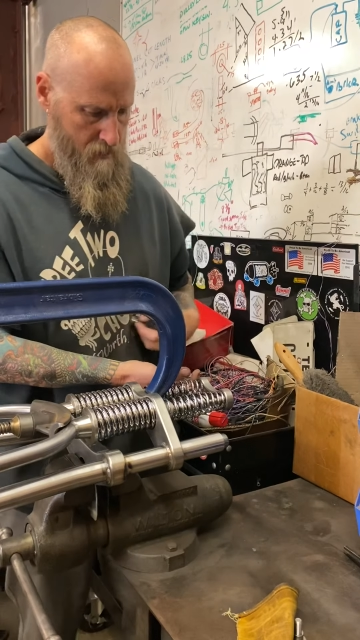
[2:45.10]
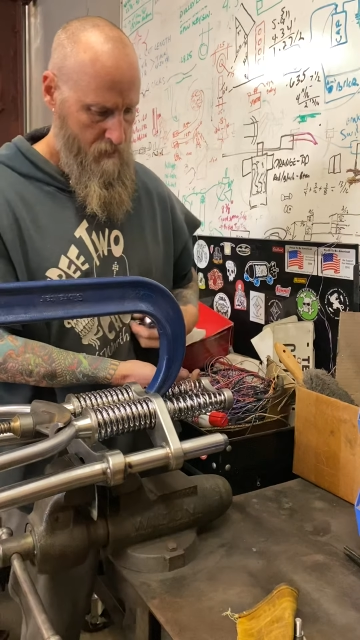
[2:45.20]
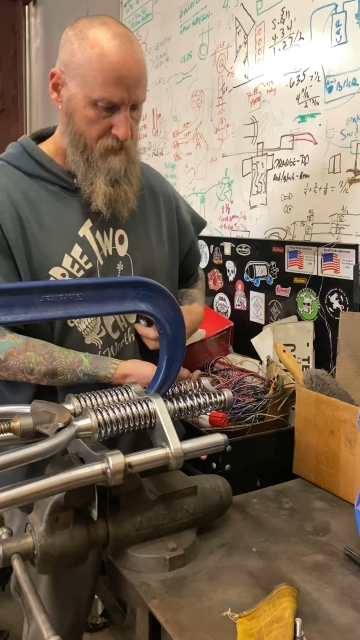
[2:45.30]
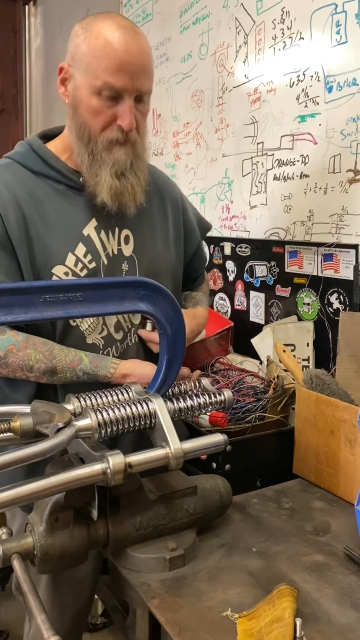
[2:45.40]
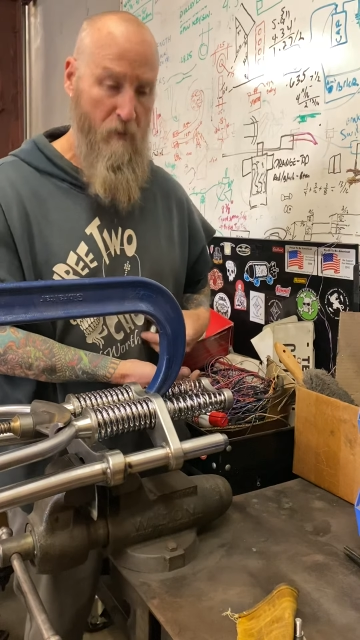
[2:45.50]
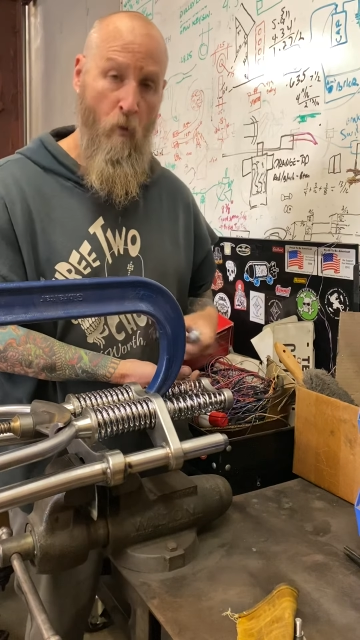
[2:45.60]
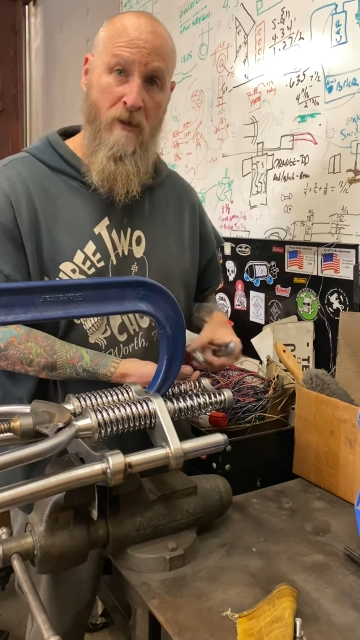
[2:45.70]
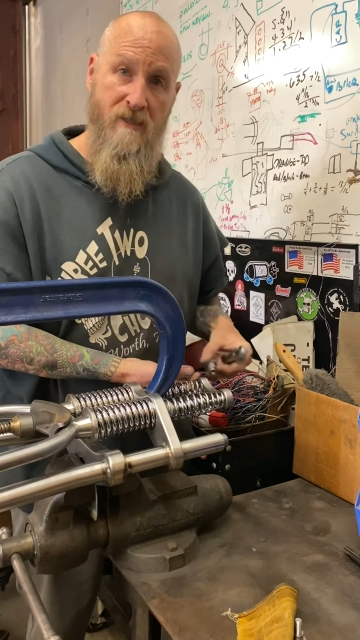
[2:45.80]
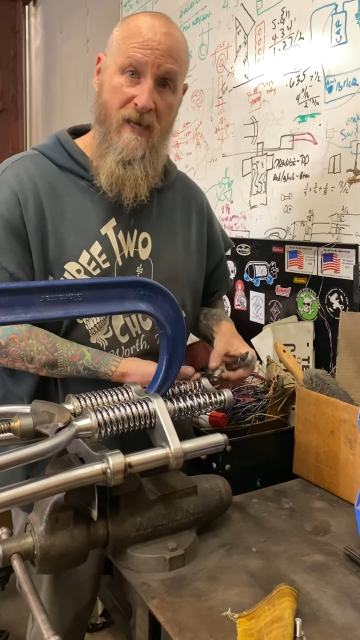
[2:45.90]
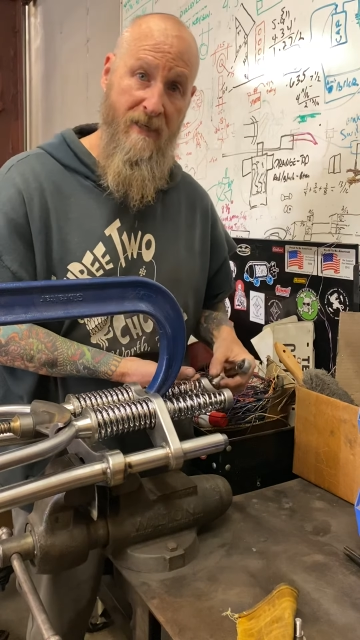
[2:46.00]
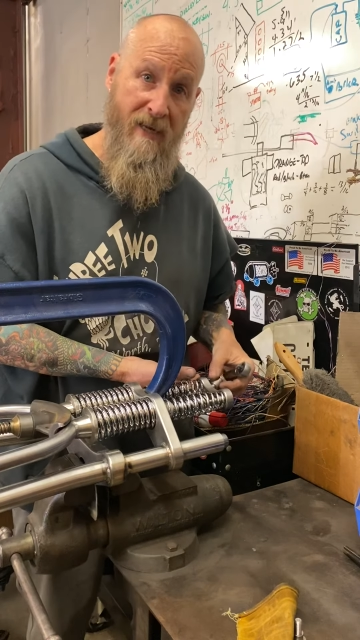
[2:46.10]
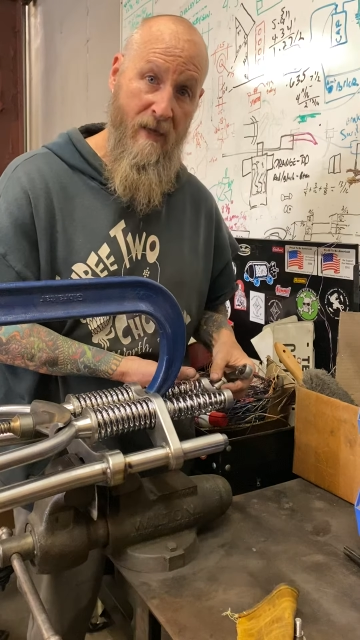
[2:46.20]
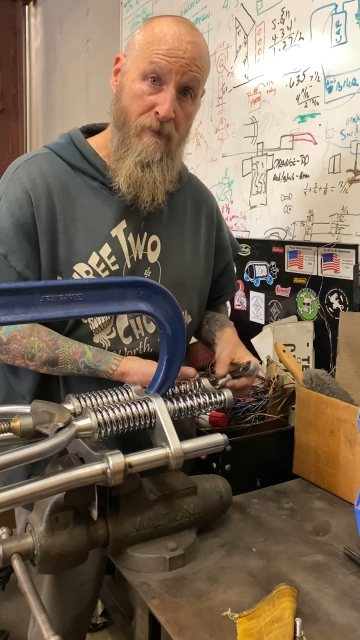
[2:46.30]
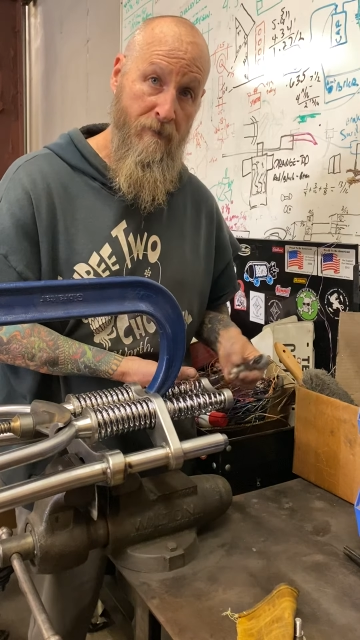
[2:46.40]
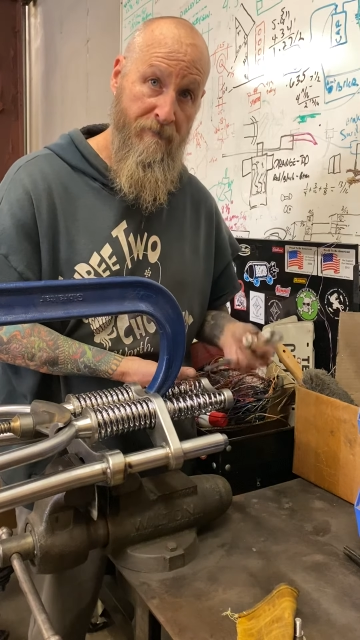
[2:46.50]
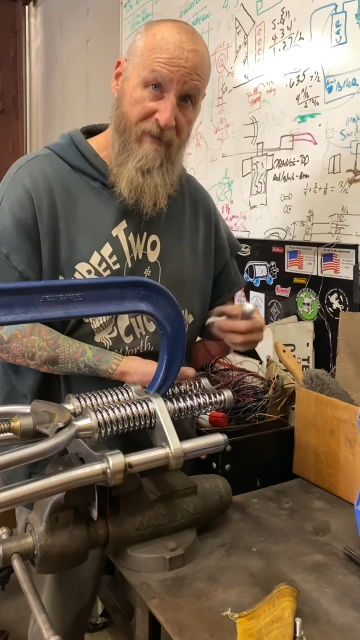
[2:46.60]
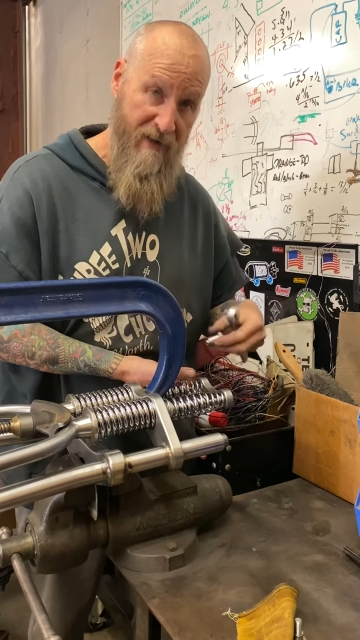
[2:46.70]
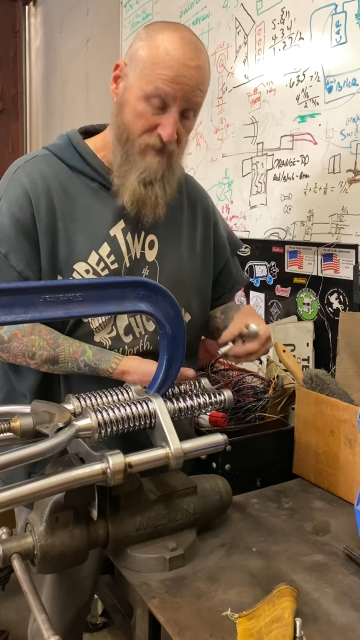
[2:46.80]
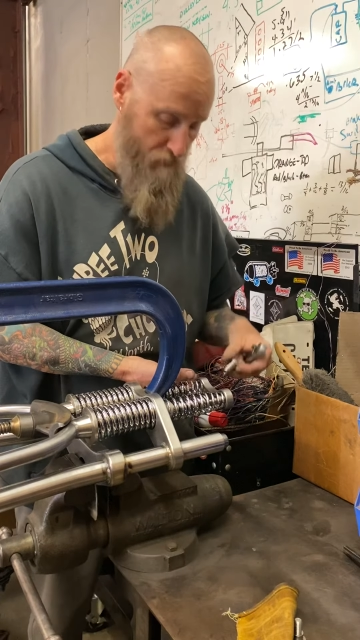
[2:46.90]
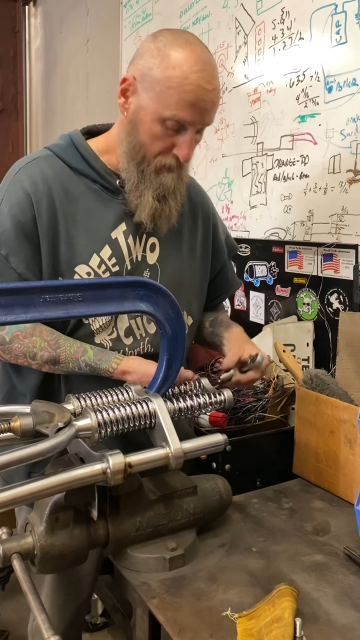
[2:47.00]
spin one side down
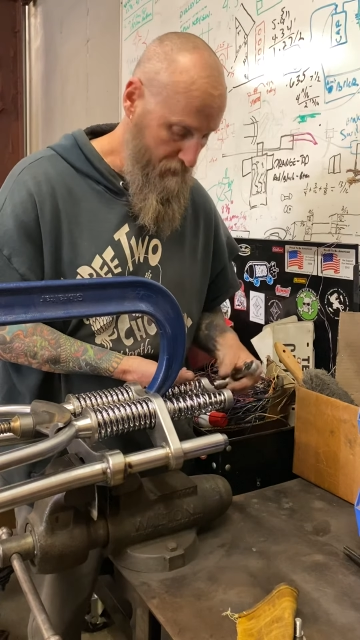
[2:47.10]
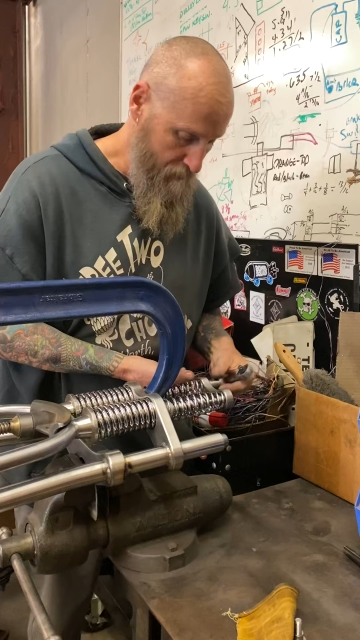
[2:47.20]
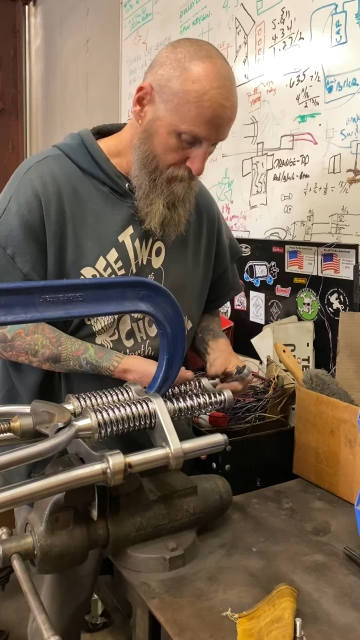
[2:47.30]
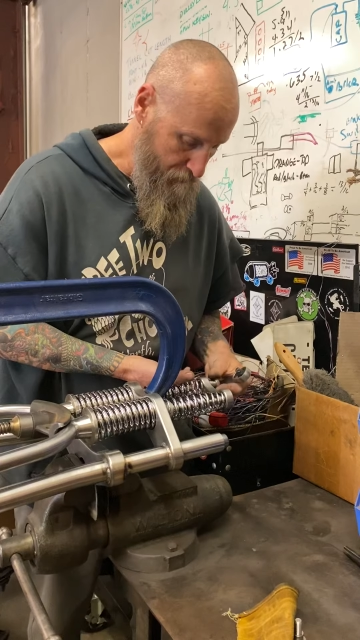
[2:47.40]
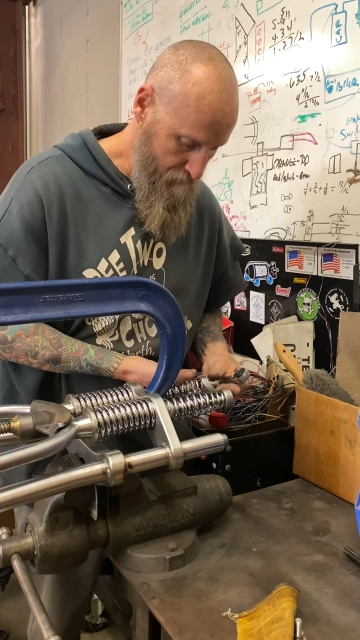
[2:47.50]
faster than the other.